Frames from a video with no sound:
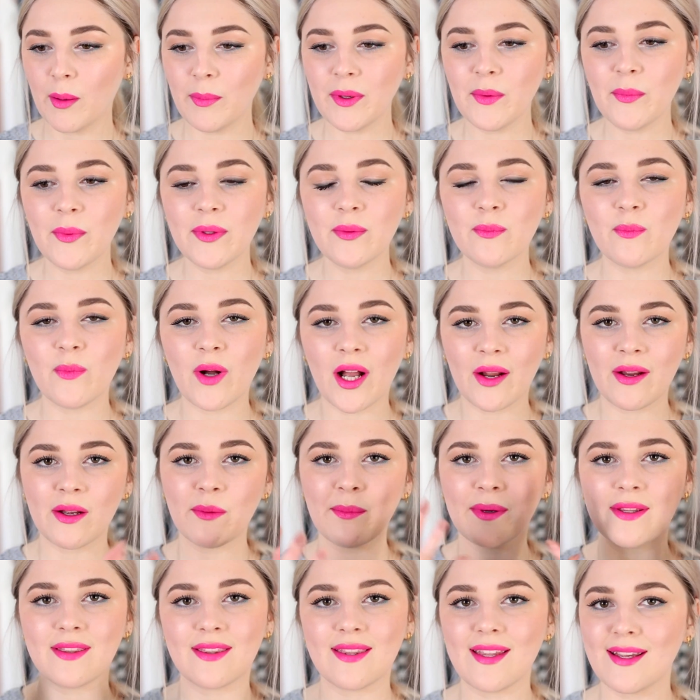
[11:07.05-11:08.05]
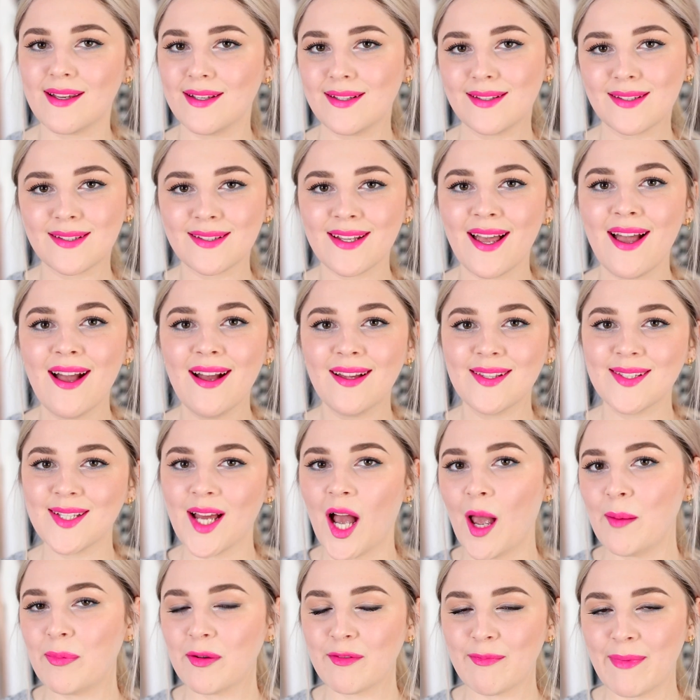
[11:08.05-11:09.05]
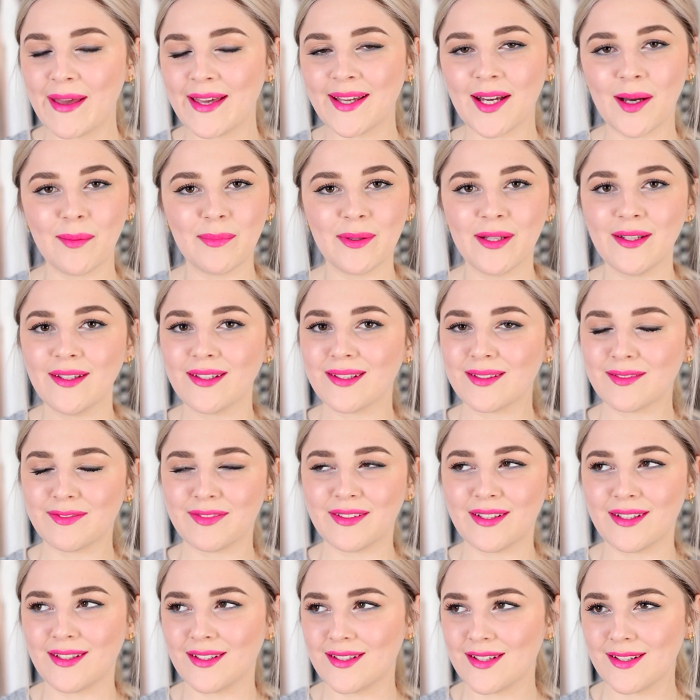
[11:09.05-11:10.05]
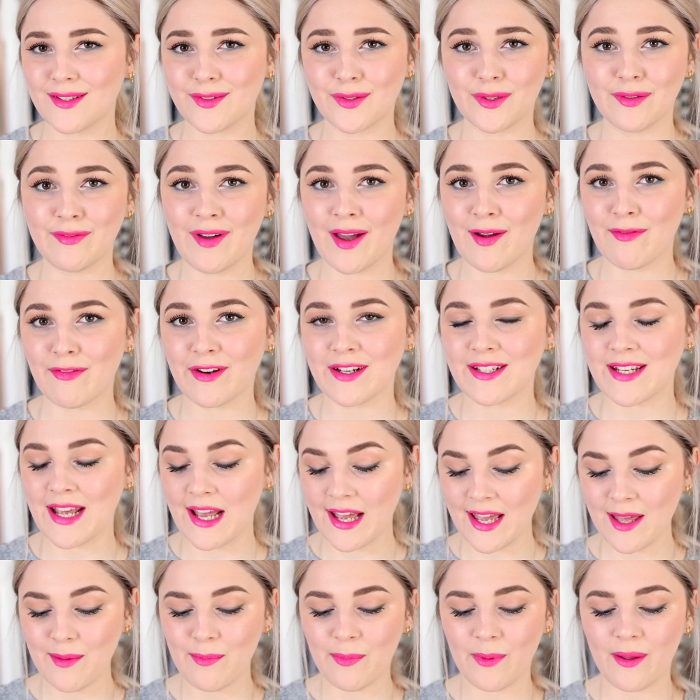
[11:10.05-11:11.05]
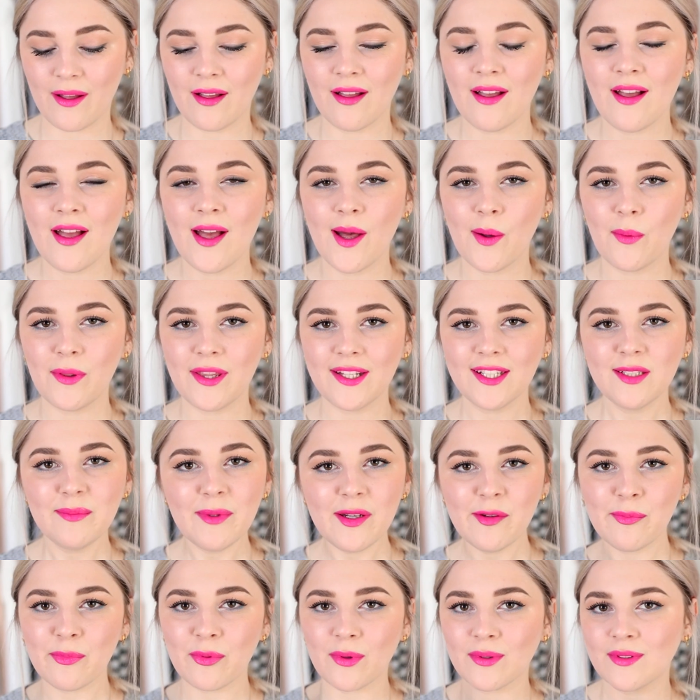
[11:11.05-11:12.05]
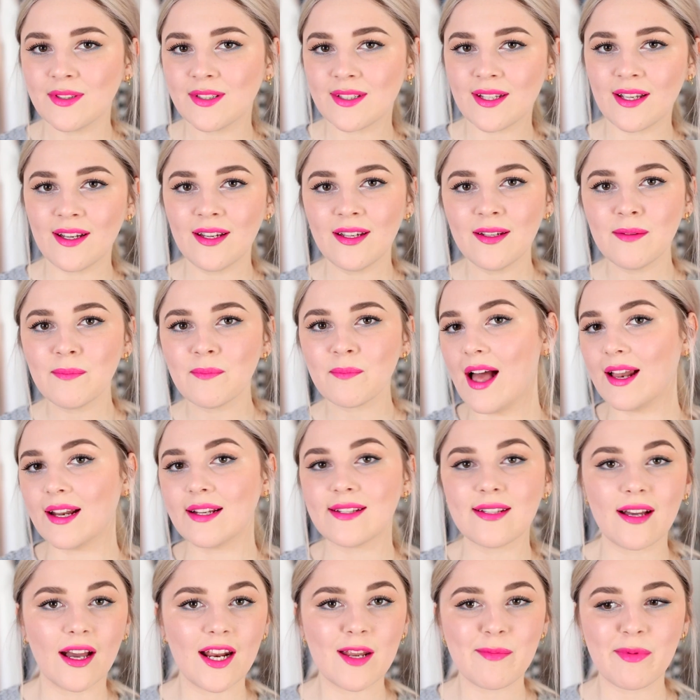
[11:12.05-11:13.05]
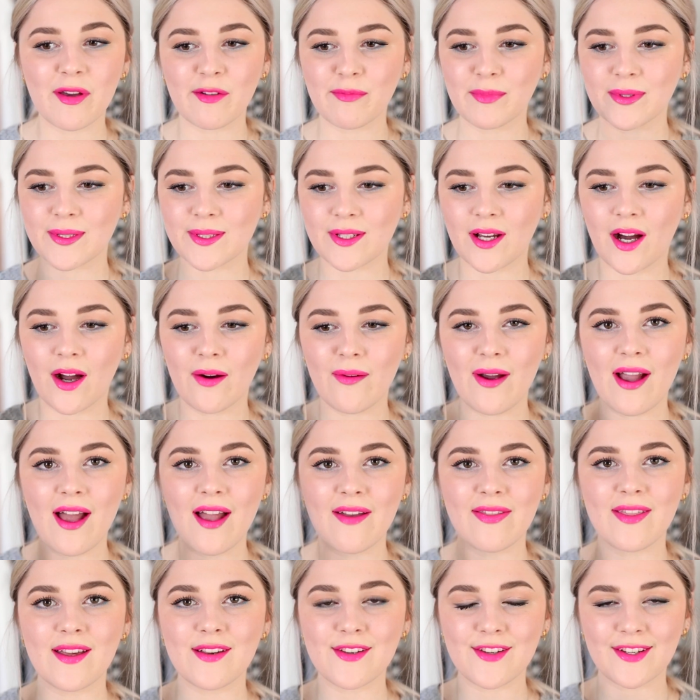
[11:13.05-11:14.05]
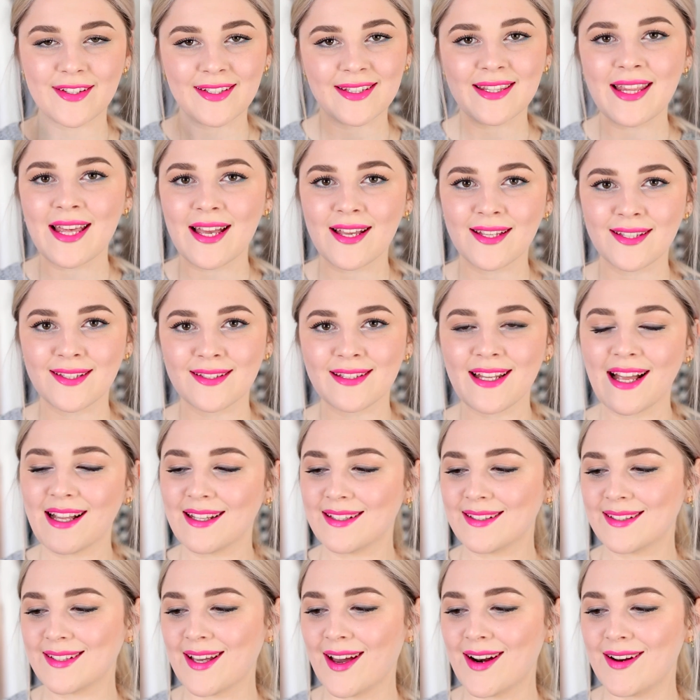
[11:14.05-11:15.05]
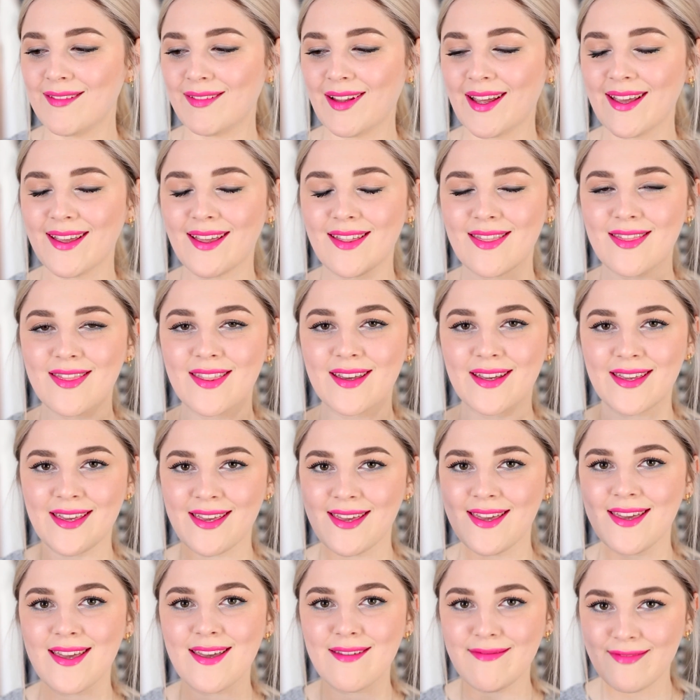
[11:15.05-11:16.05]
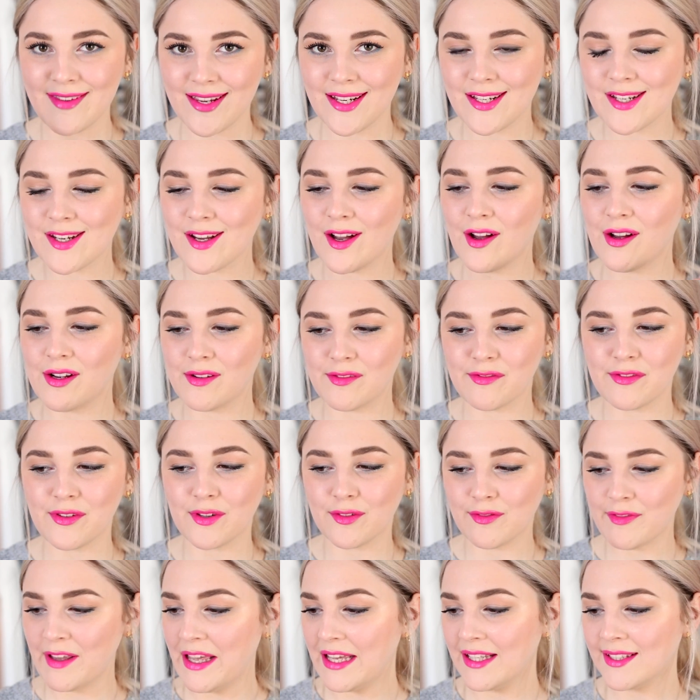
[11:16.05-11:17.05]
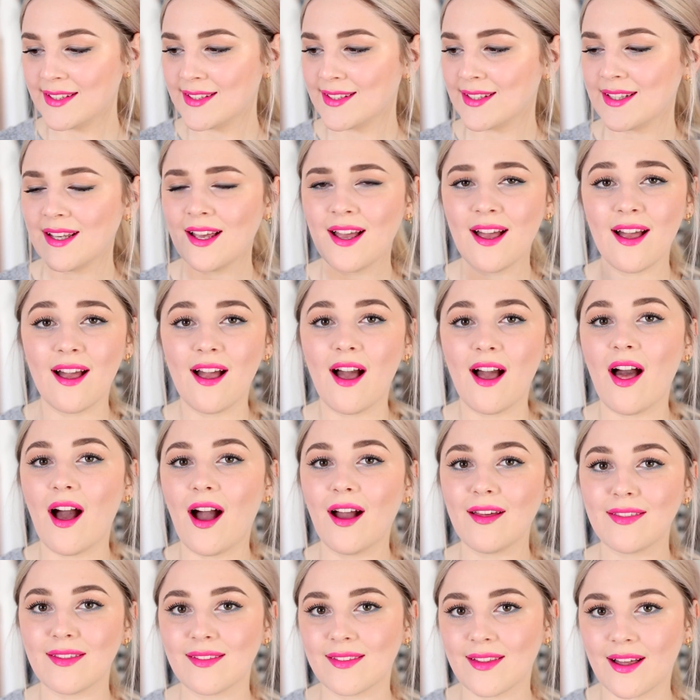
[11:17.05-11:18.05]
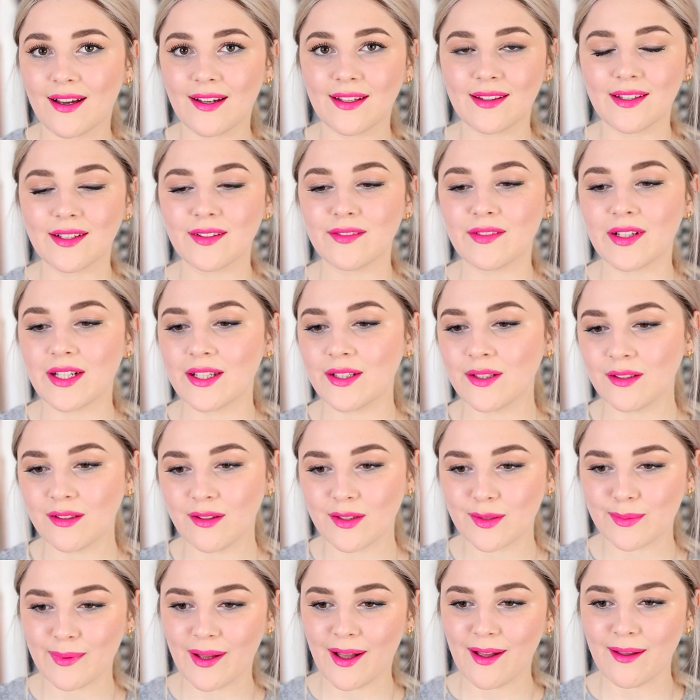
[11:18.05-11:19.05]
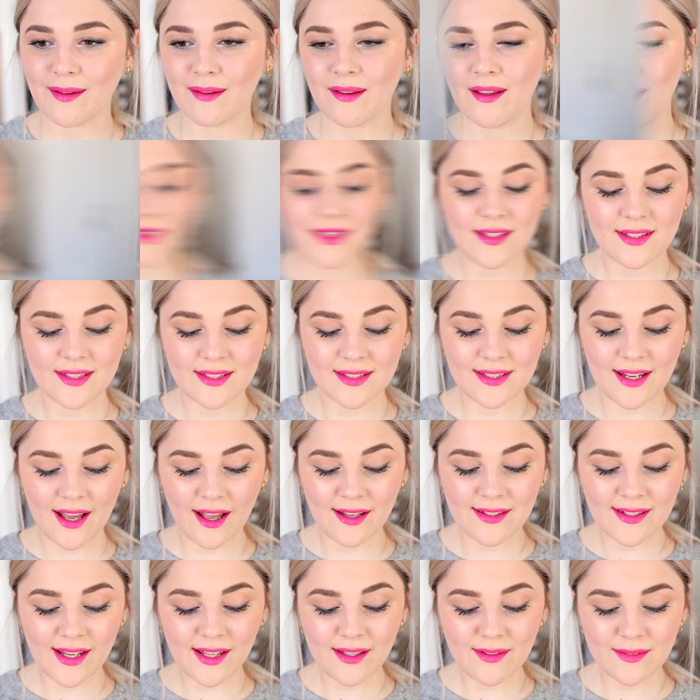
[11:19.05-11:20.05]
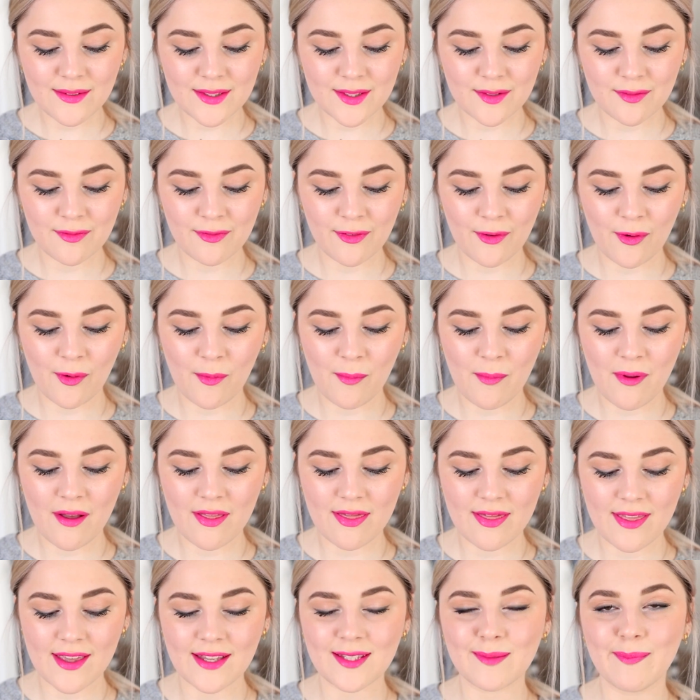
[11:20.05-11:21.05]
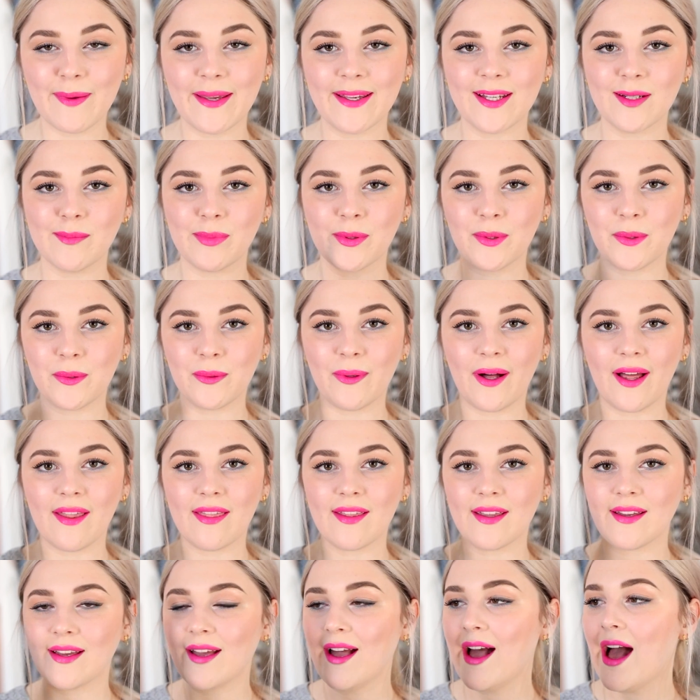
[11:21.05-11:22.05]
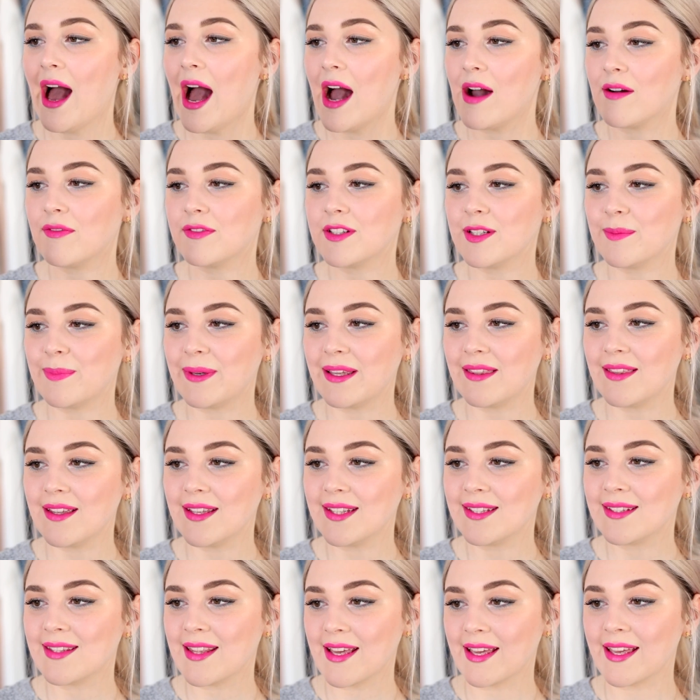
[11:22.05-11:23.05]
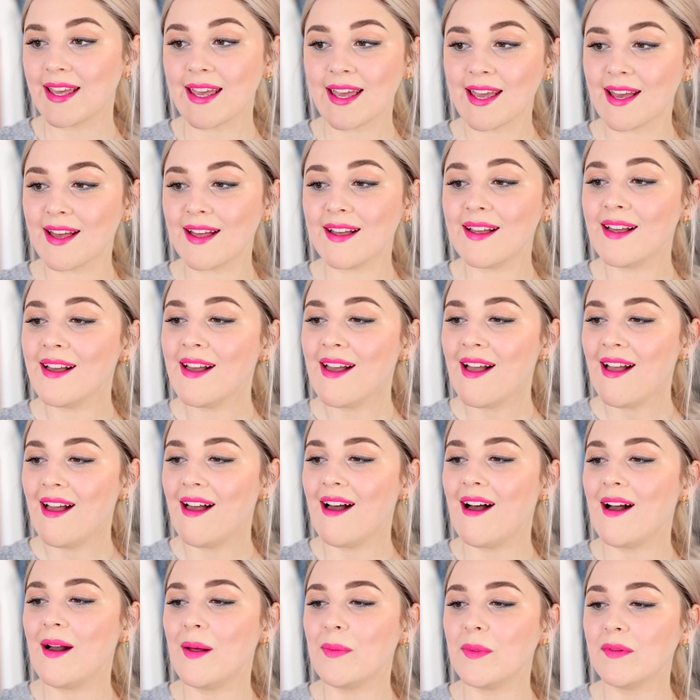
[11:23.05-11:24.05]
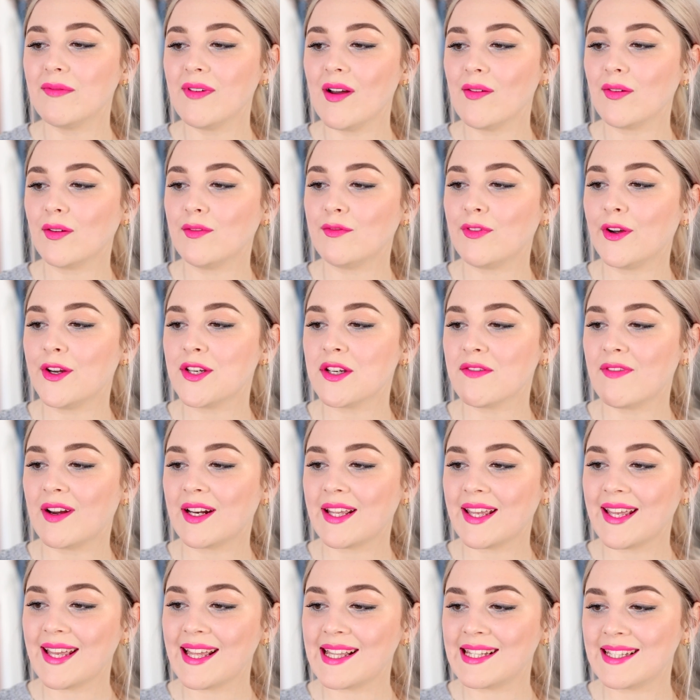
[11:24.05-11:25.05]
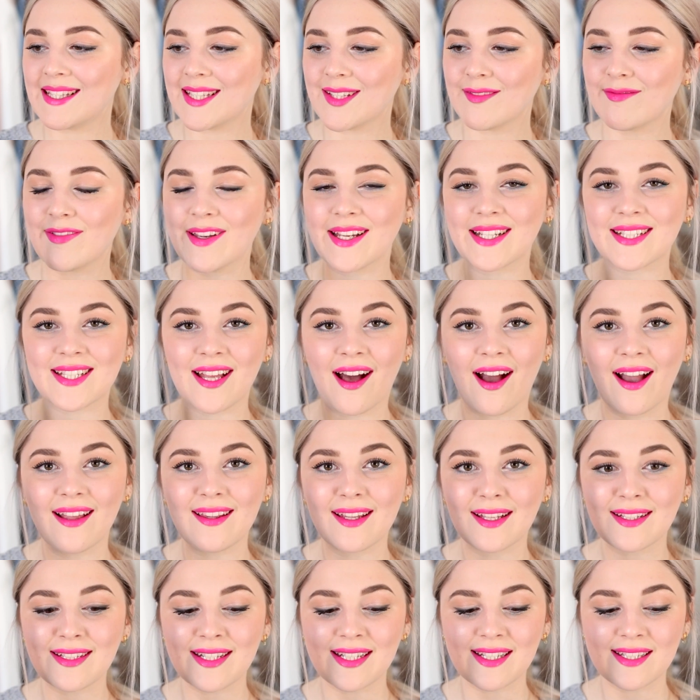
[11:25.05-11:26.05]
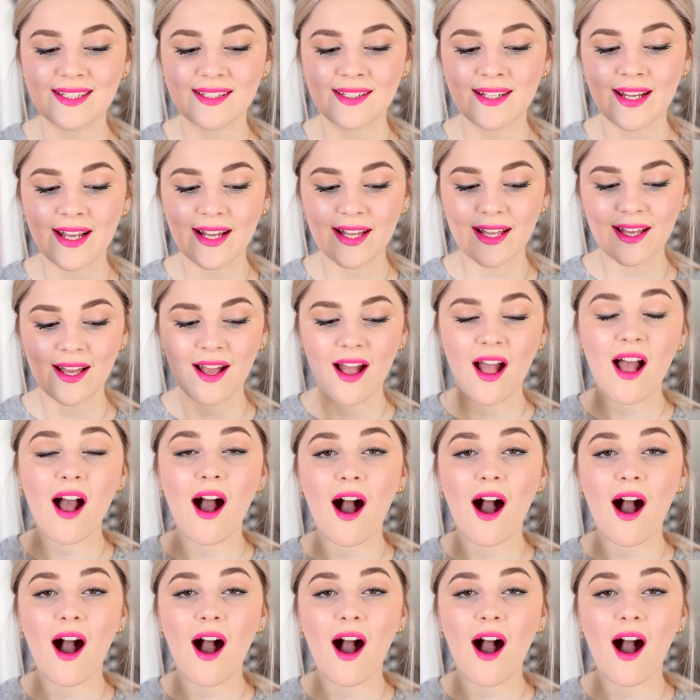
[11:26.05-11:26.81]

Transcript: Probably wouldn't wear it with this type of makeup look for just sort of everyday, but with a little bit of bronzer and a tiny bit of mascara and then just this as kind of like the key feature of your face, I think that could look really cool as well. So the standouts from this makeup haul, I think, have to be this thing here. The Revlon Photo Ready Instafix Highlighting Stick.